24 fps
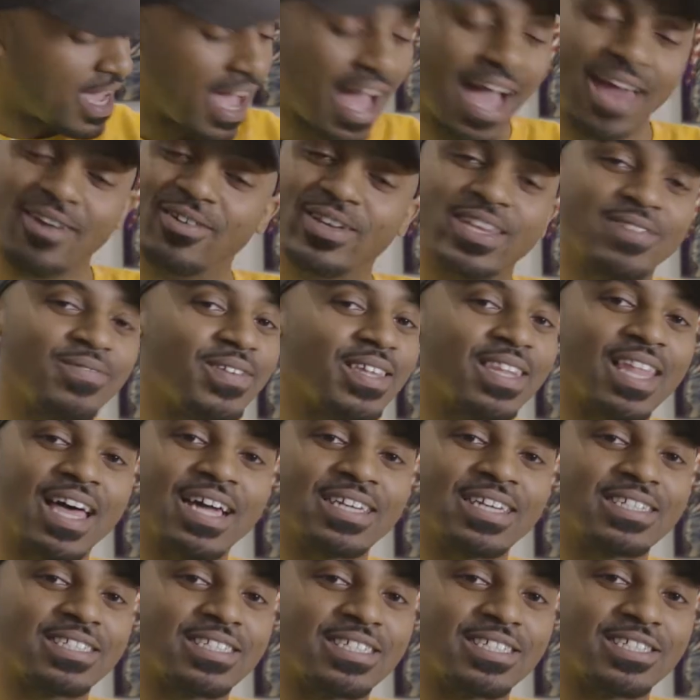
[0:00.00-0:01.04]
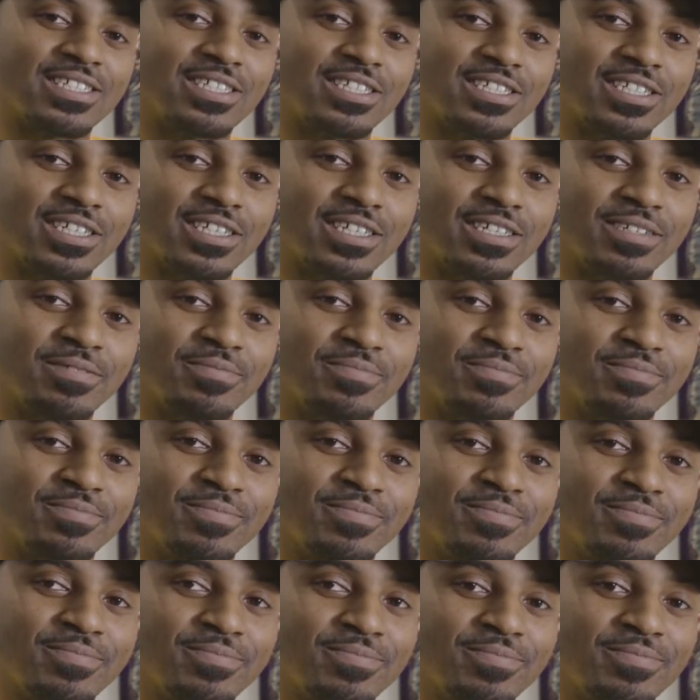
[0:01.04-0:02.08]
I don't even like this shit.
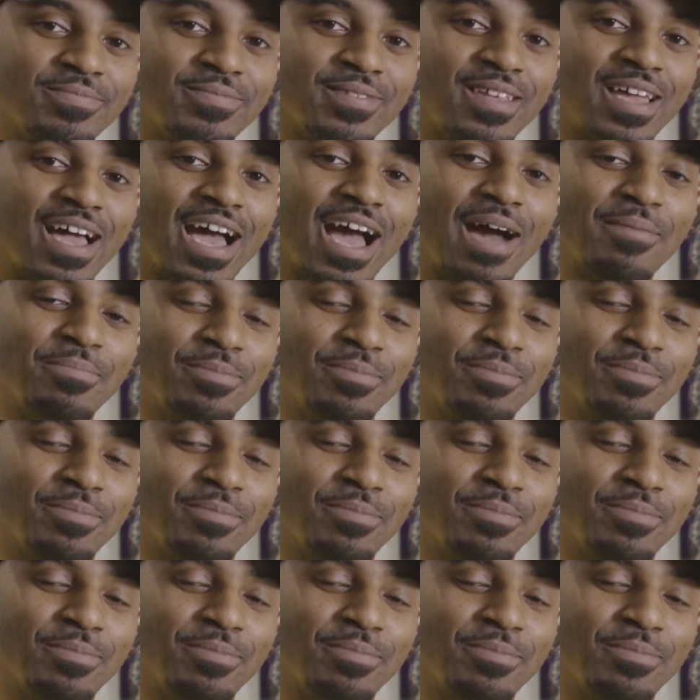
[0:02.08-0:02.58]
I